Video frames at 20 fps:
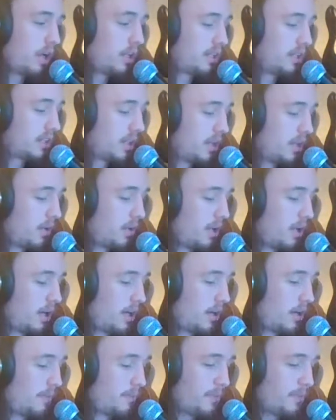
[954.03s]

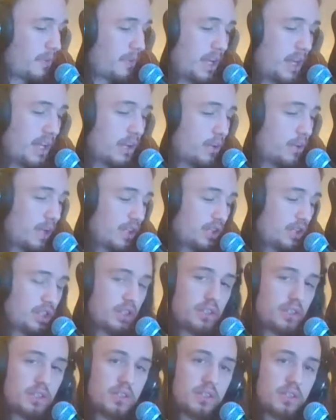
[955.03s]
So, any
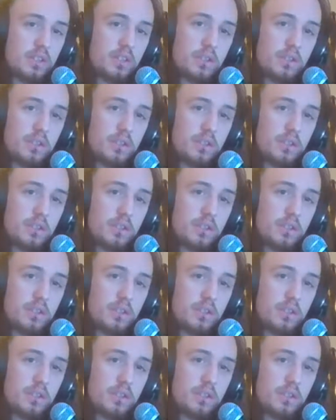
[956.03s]
questions?